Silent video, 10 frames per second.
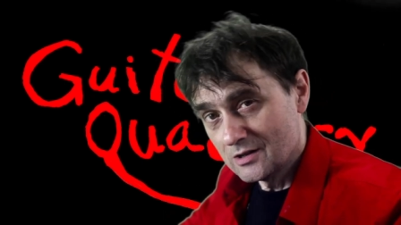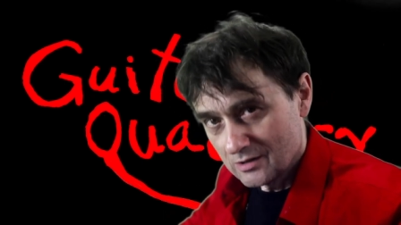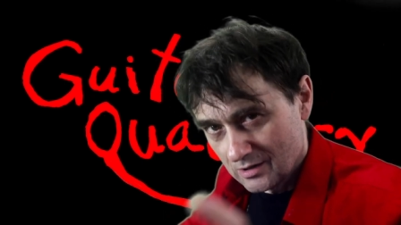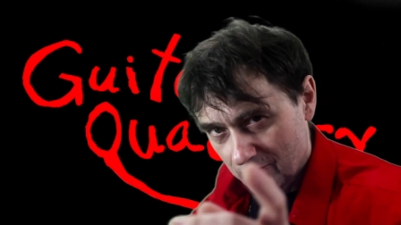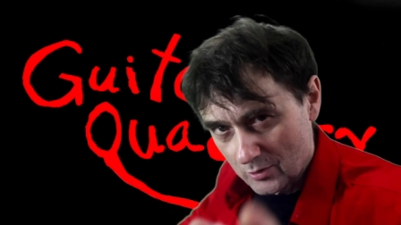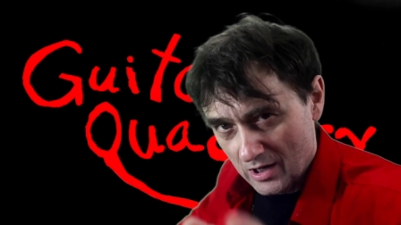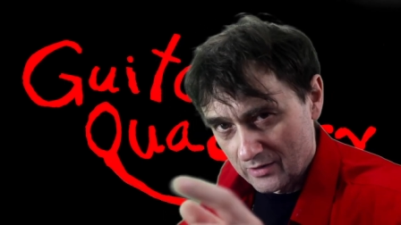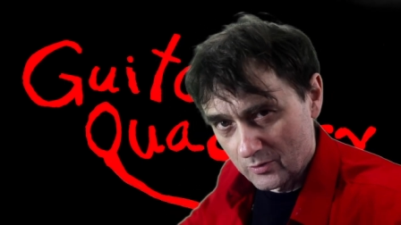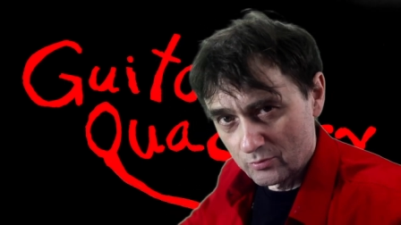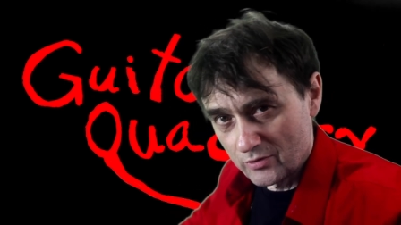if you
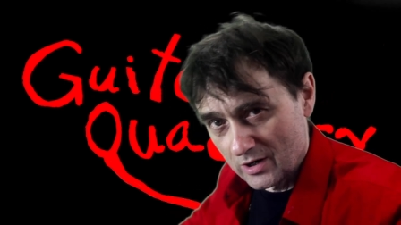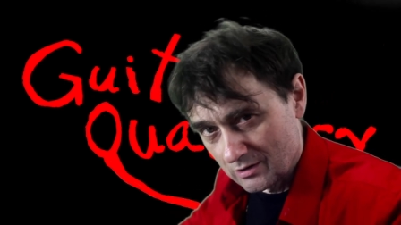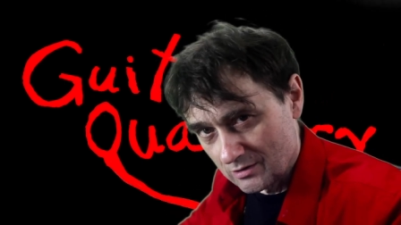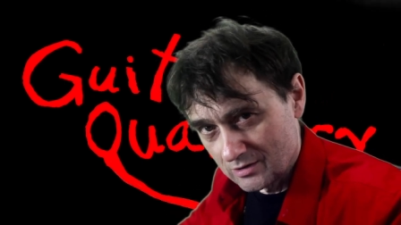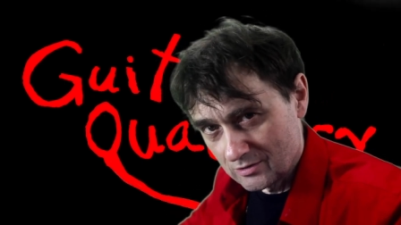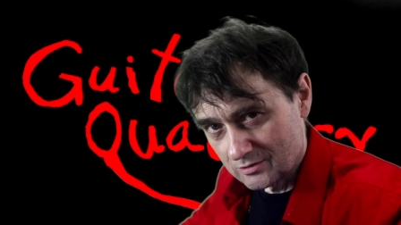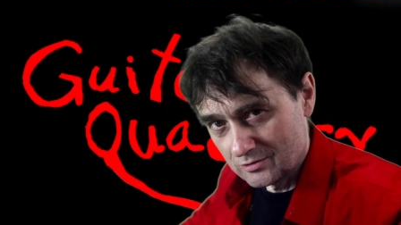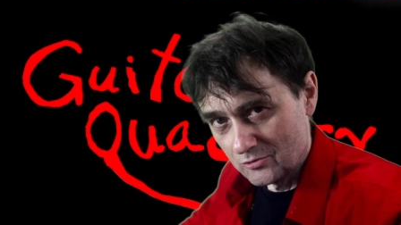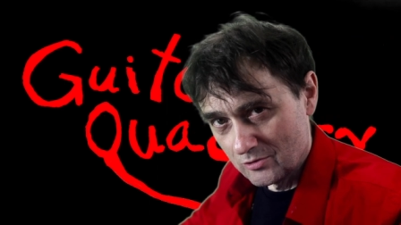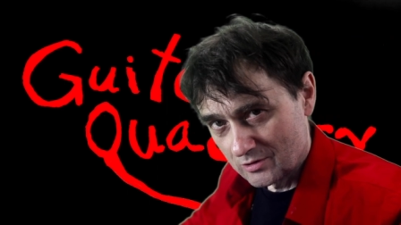ever bring your guitar to
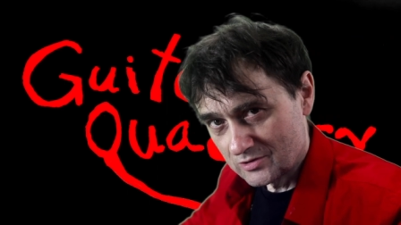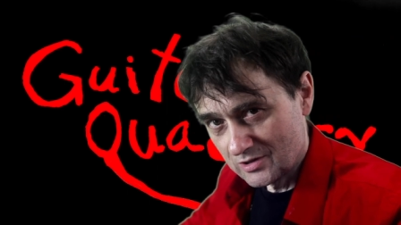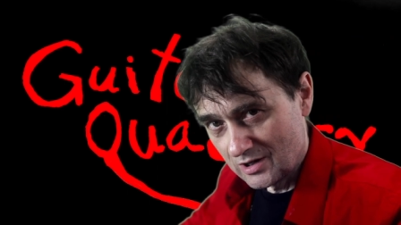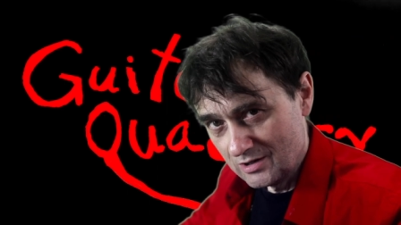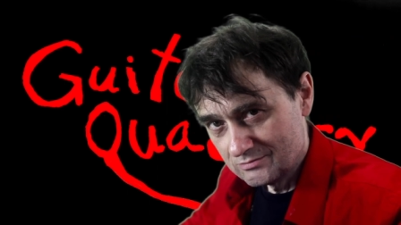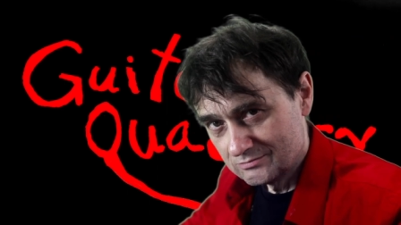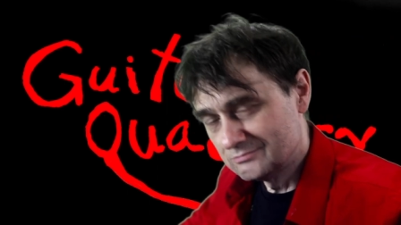New York City,